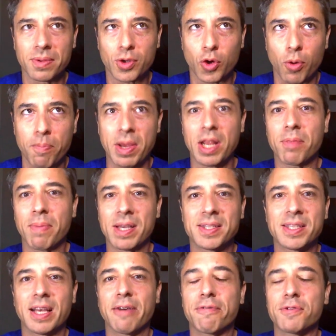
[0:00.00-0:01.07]
committed
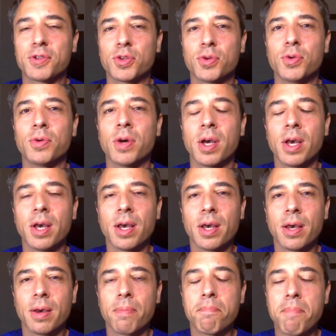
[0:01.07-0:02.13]
myself to
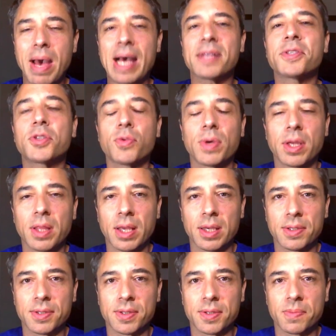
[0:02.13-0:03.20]
mastering
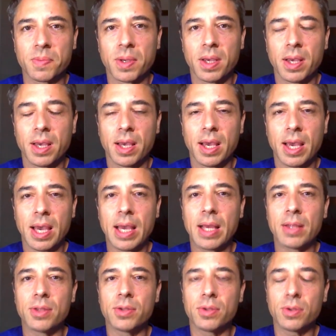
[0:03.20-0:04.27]
this,
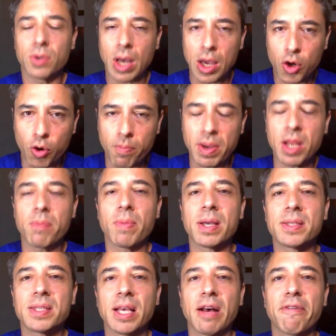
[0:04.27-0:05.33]
and I committed
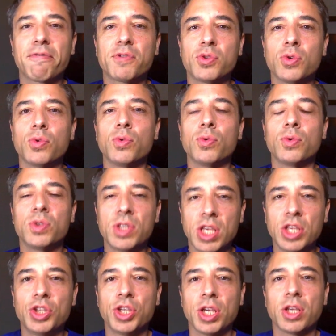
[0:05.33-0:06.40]
myself to
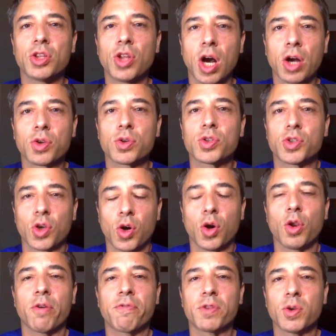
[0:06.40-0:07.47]
teaching doctors
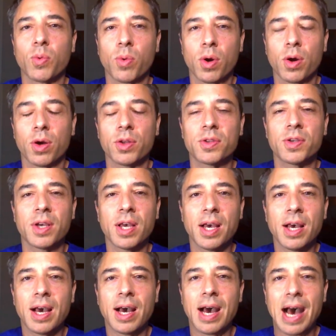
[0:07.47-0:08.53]
all over the world
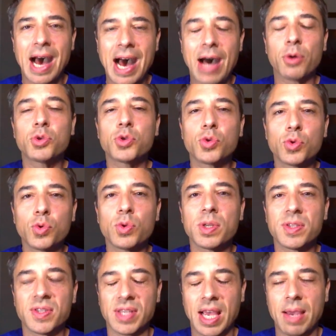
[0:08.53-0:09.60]
how to do the
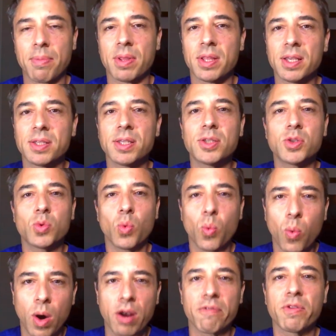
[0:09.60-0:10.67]
same. And this is
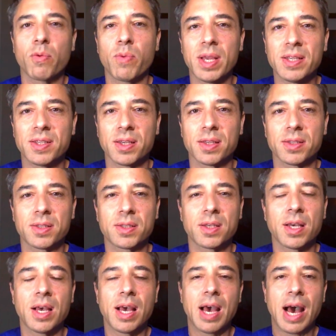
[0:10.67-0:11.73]
one of the reasons
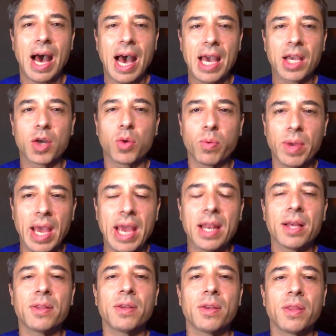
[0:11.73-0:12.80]
I
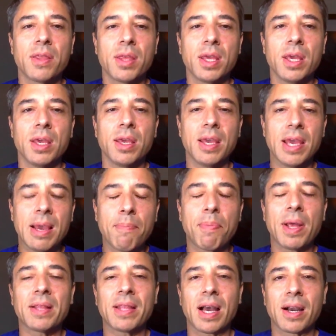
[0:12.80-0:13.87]
created the
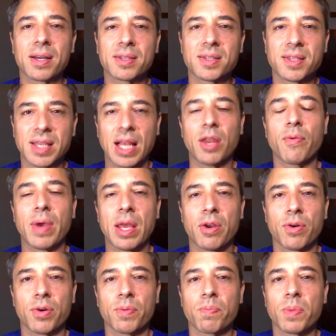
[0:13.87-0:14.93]
Implant
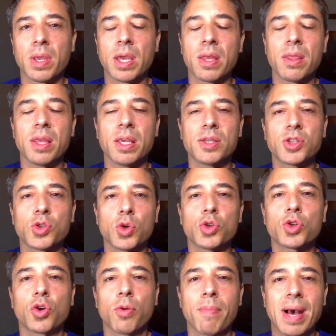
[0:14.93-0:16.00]
Accelerator in the
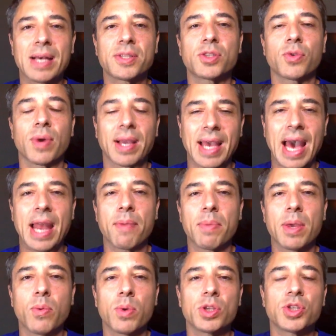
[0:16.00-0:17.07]
Surgical Master
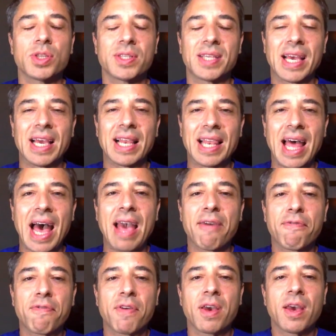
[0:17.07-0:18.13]
Academy, which is a
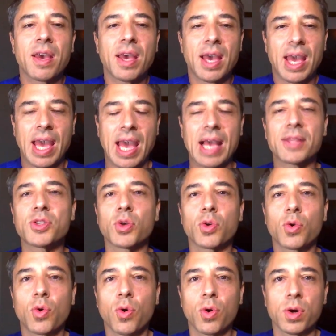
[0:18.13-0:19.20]
live hands-on
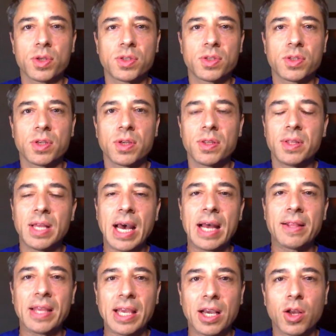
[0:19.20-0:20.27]
course
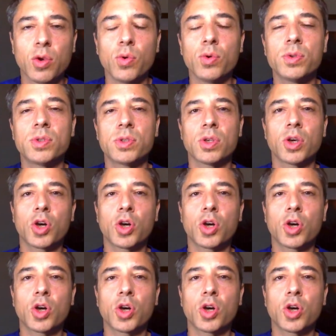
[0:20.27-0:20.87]
that includes